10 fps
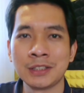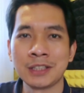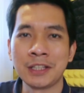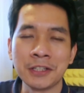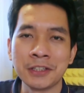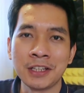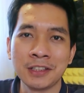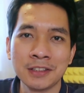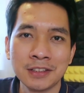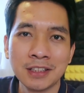here
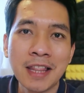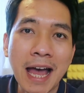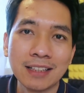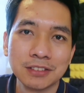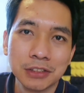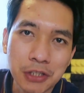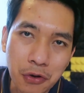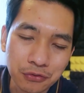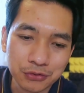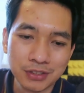in the land
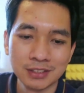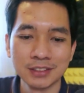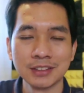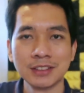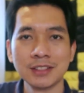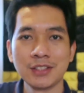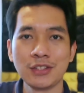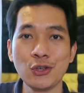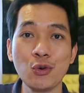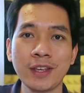of
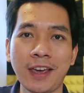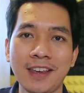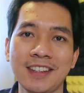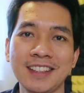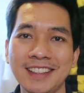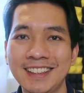UK,